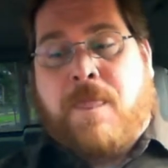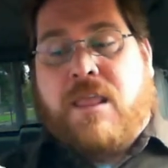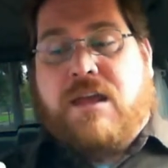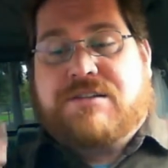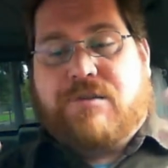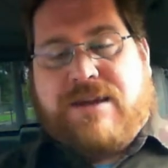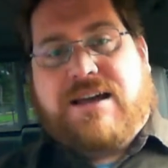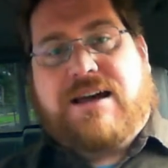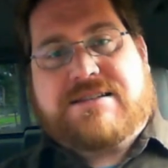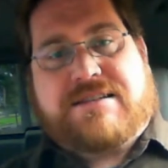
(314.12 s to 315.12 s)
And so
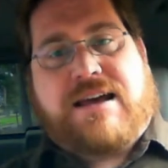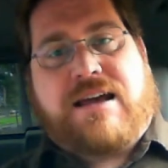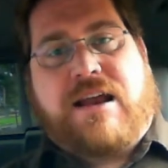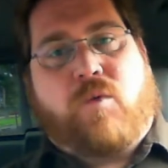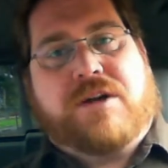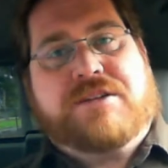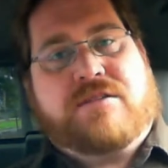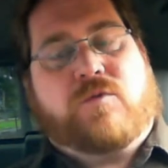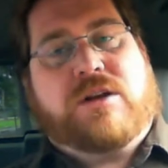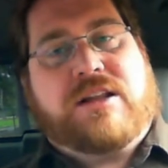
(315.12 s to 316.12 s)
because of that, I
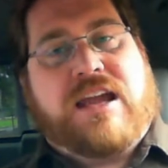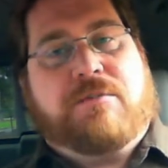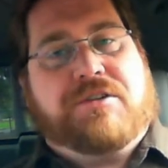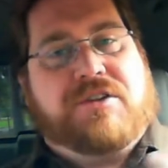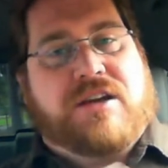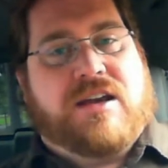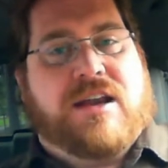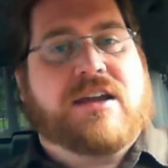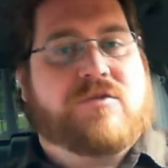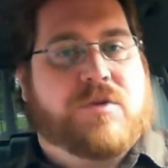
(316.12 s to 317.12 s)
wasn't really able to
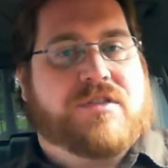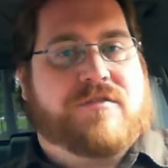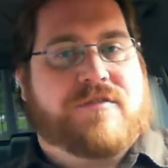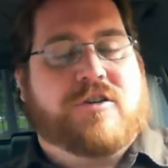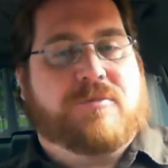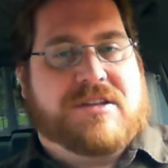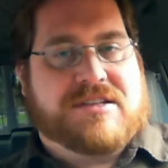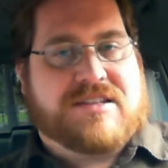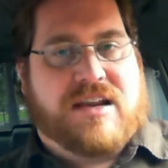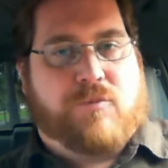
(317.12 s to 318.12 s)
connect with the film in the
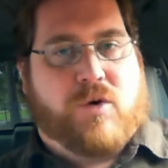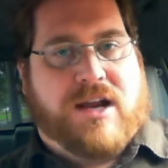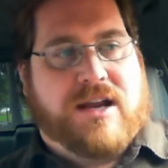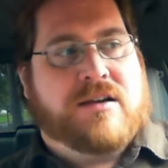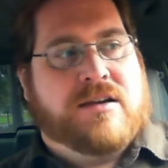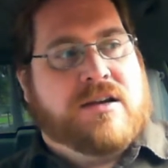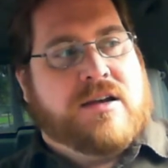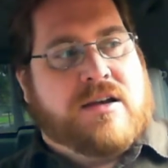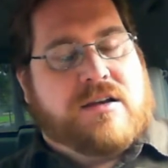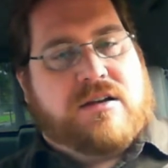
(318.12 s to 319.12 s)
same way.
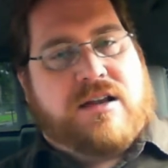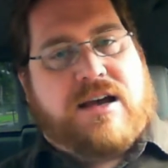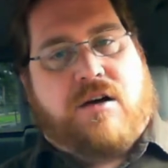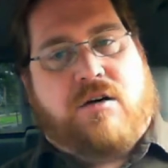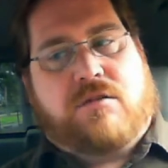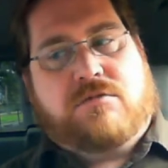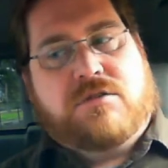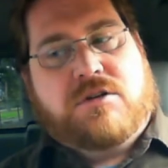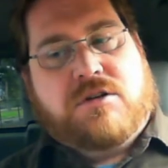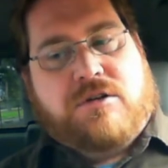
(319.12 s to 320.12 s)
Now,
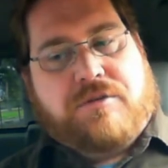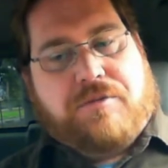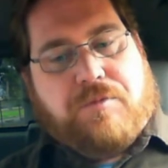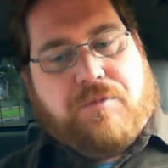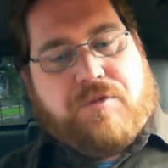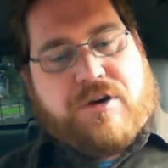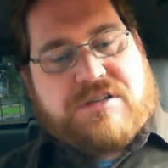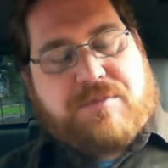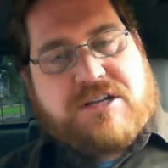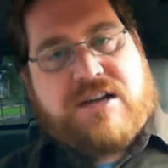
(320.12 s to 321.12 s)

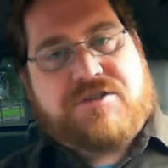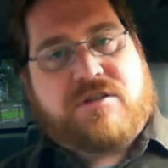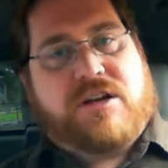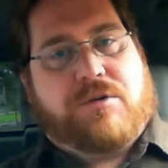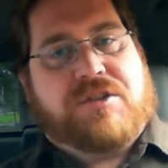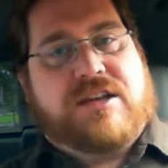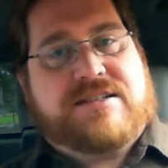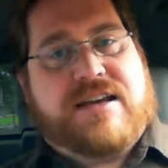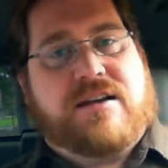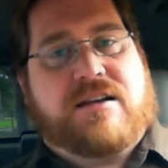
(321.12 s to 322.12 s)
there's potential here with the
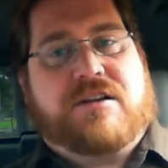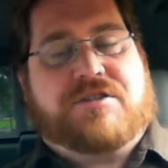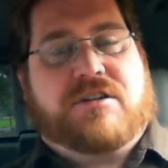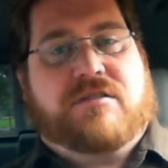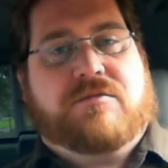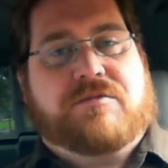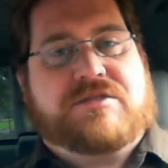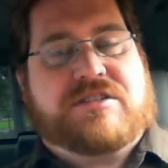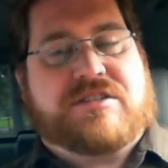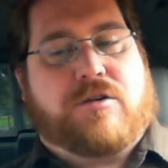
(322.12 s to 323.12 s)
extended edition.
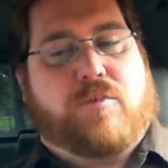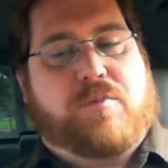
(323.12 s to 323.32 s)
So